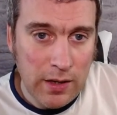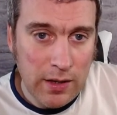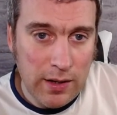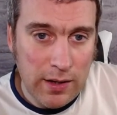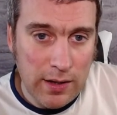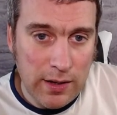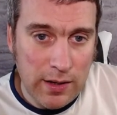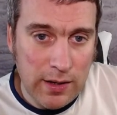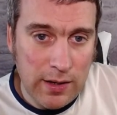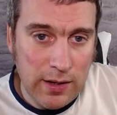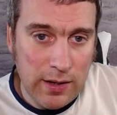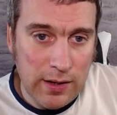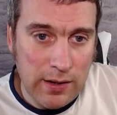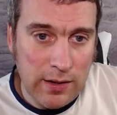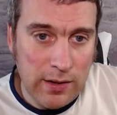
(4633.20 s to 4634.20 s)

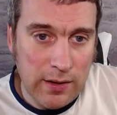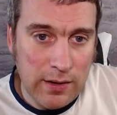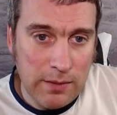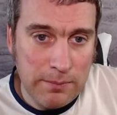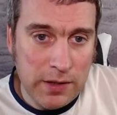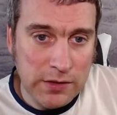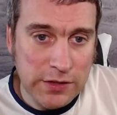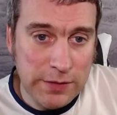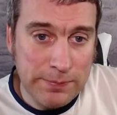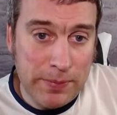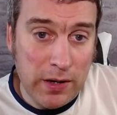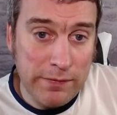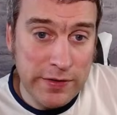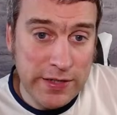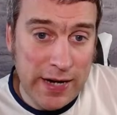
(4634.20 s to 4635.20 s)
Mark says part
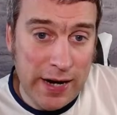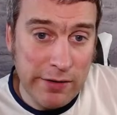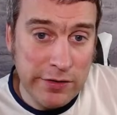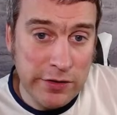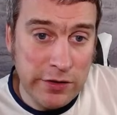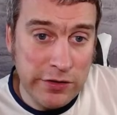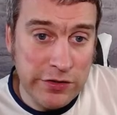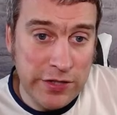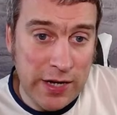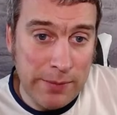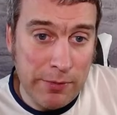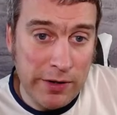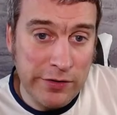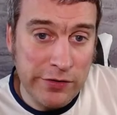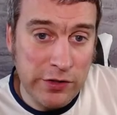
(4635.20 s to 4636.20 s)
of his character not to
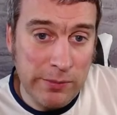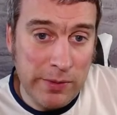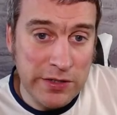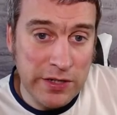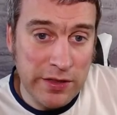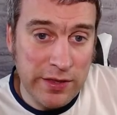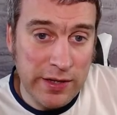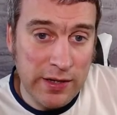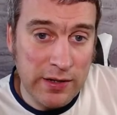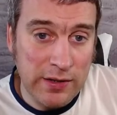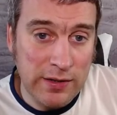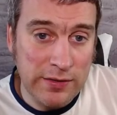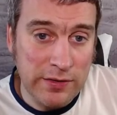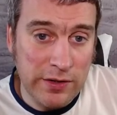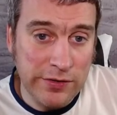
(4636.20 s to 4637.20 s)
celebrate too much. I think
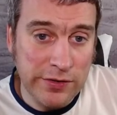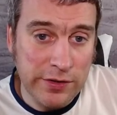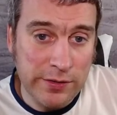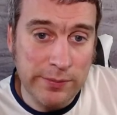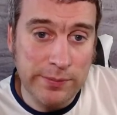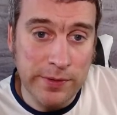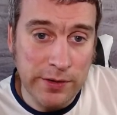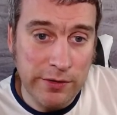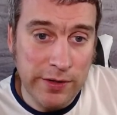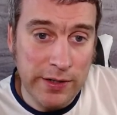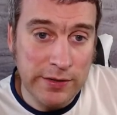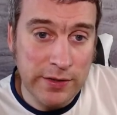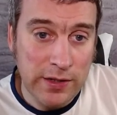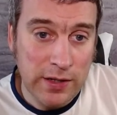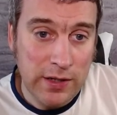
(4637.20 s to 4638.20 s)
he's ice cool.
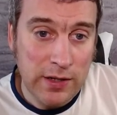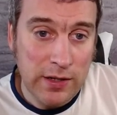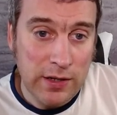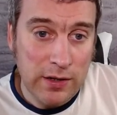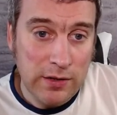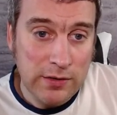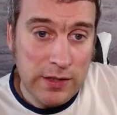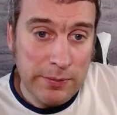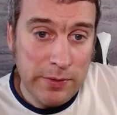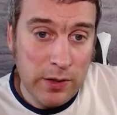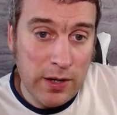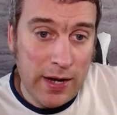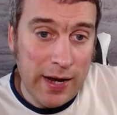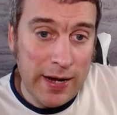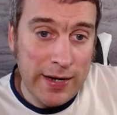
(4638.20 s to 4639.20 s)
Agreed. W
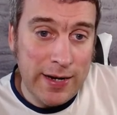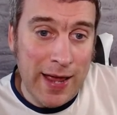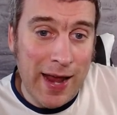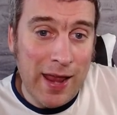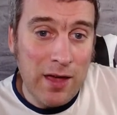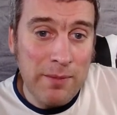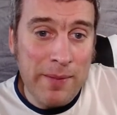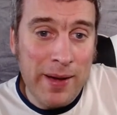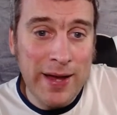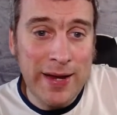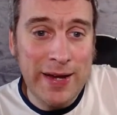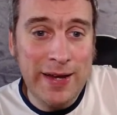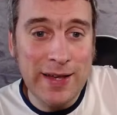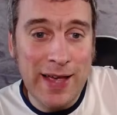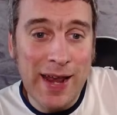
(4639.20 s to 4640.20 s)
Kane, hello
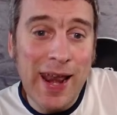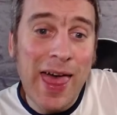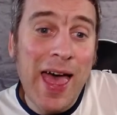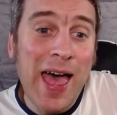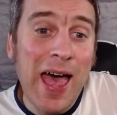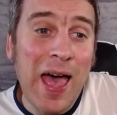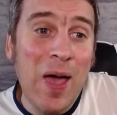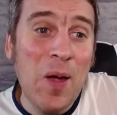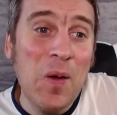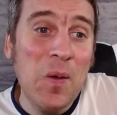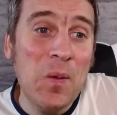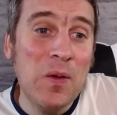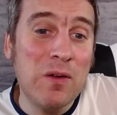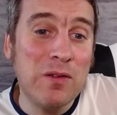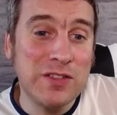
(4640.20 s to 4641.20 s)
mate, hello.
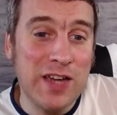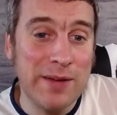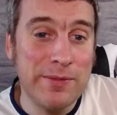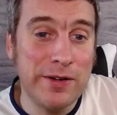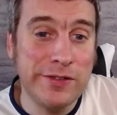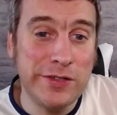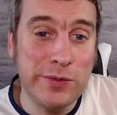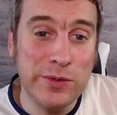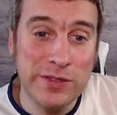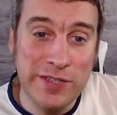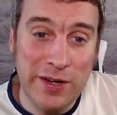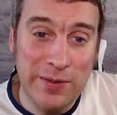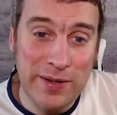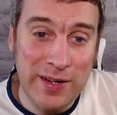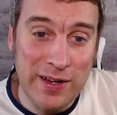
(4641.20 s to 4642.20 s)
Long time no talk.
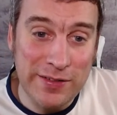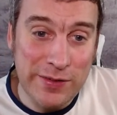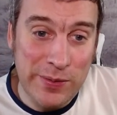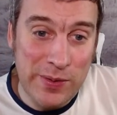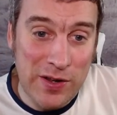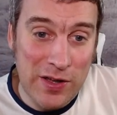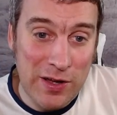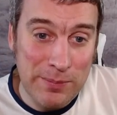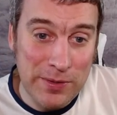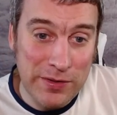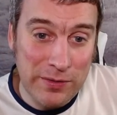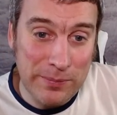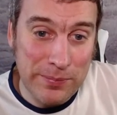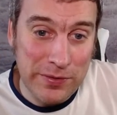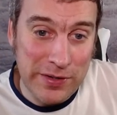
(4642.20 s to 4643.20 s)
Totally, I do lurk, but
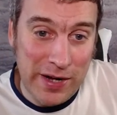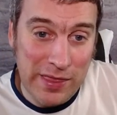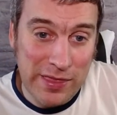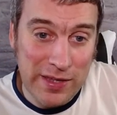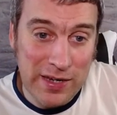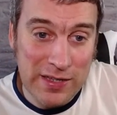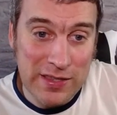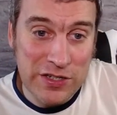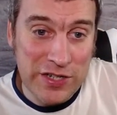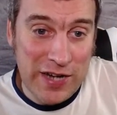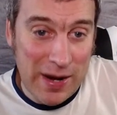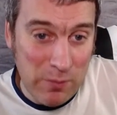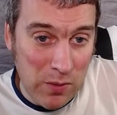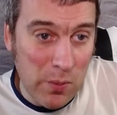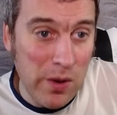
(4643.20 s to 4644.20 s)
not putting anything in the
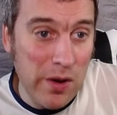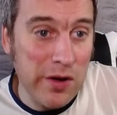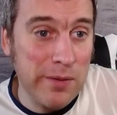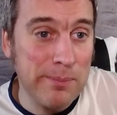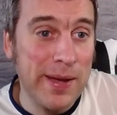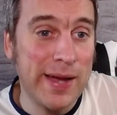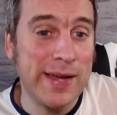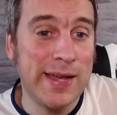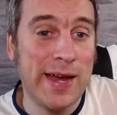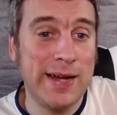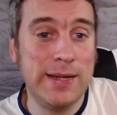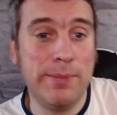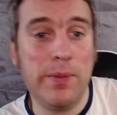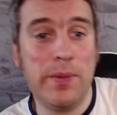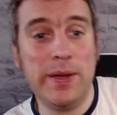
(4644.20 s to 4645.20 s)
chat. Well, welcome back,
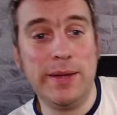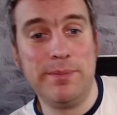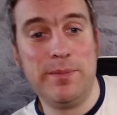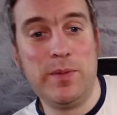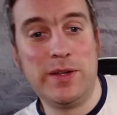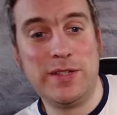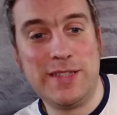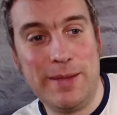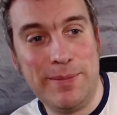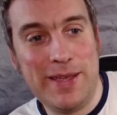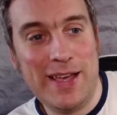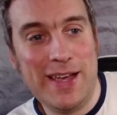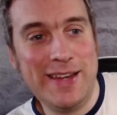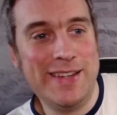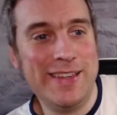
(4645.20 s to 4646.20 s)
Caney boy, West Ham
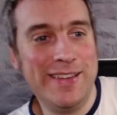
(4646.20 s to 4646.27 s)
Kane.